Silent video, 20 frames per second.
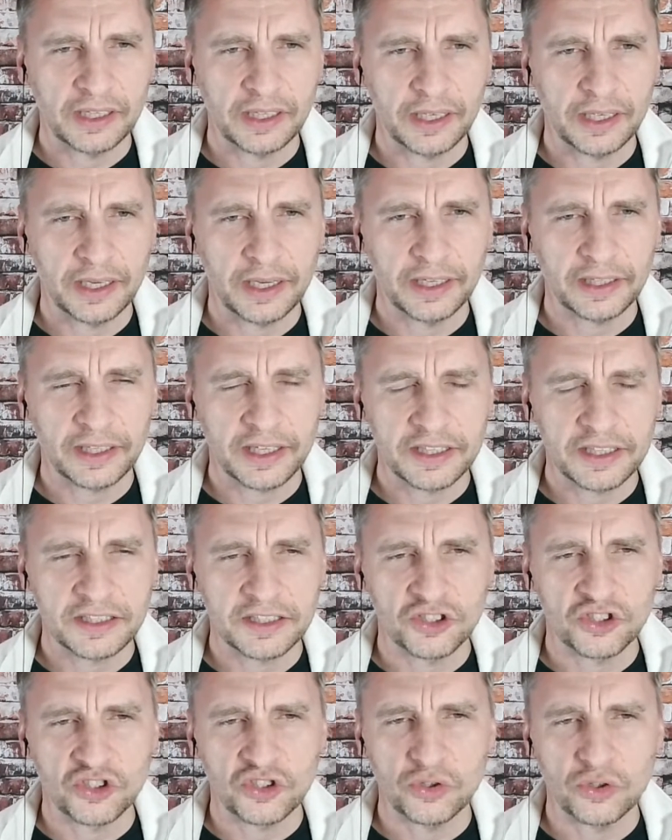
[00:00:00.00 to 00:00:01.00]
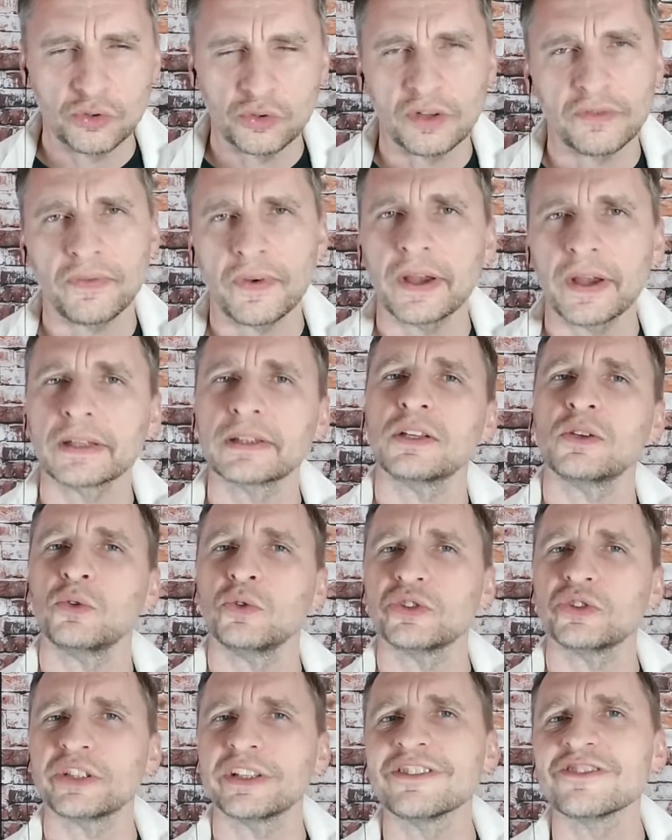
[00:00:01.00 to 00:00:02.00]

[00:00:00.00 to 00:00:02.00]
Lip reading: And I guess it's due to the fact that Ulsan